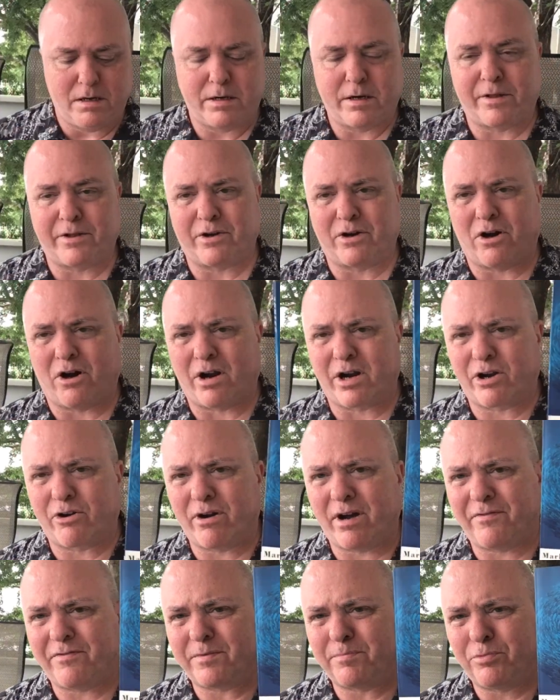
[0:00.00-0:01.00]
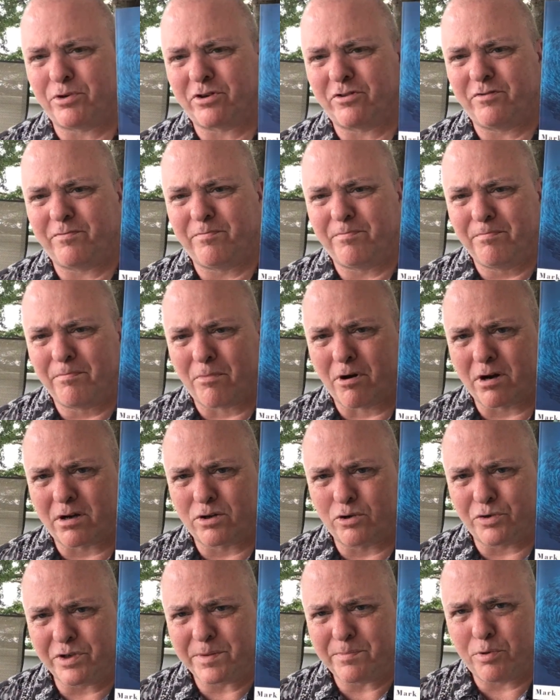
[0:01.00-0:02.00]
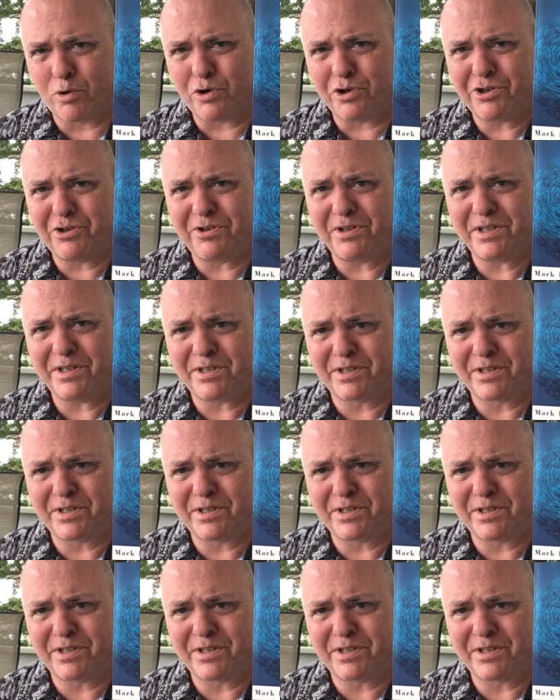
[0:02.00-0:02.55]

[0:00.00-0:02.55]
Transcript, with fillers: Another autographed book of Mark Doty's poetry.